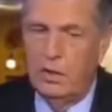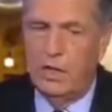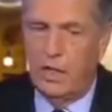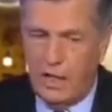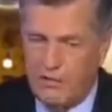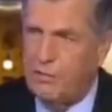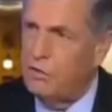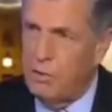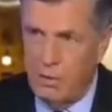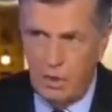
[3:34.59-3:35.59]
The left
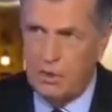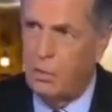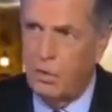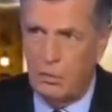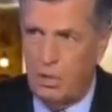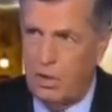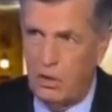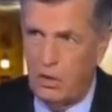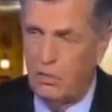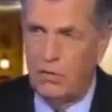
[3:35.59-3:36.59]
has been much more
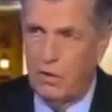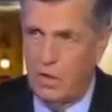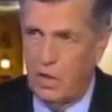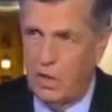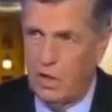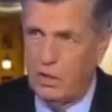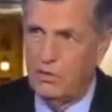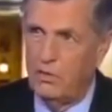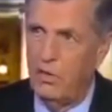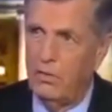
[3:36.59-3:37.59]
dependent over the
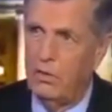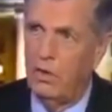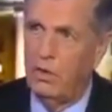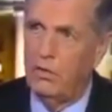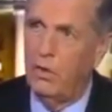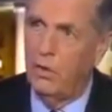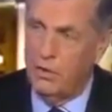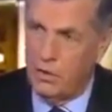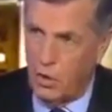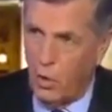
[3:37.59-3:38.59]
decades on
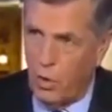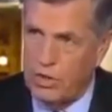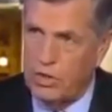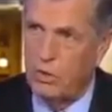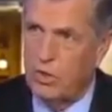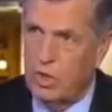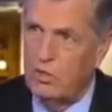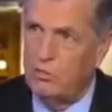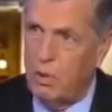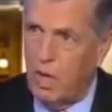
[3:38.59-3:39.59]
the courts to
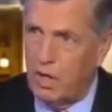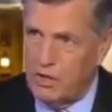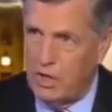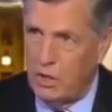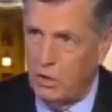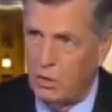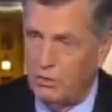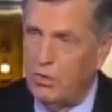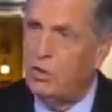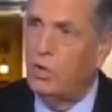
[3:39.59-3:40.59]
achieve policy
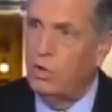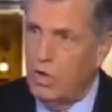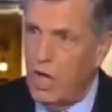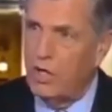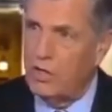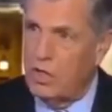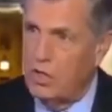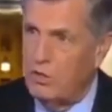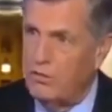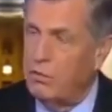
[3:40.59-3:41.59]
goals it could not
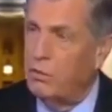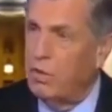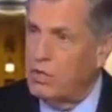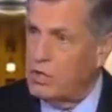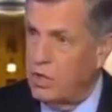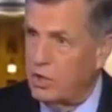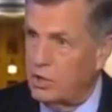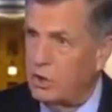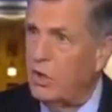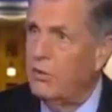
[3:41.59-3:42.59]
achieve through
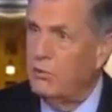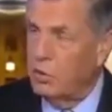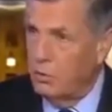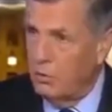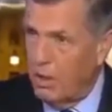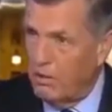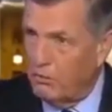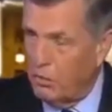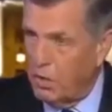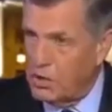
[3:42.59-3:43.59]
legislation. It couldn't pass
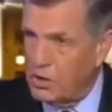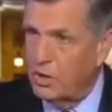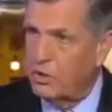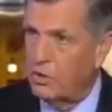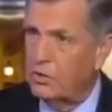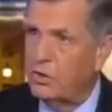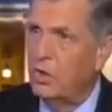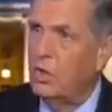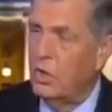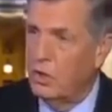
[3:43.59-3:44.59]
through legislatures,
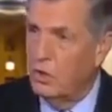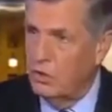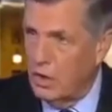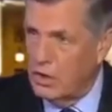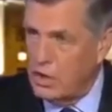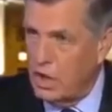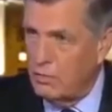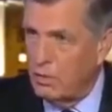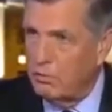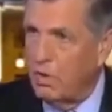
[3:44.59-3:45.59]
couldn't get signed
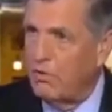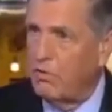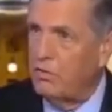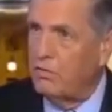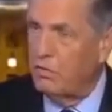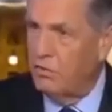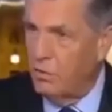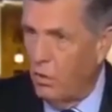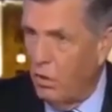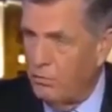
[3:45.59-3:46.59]
by presidents, and
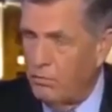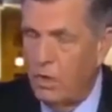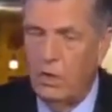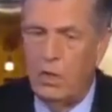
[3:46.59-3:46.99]
so on.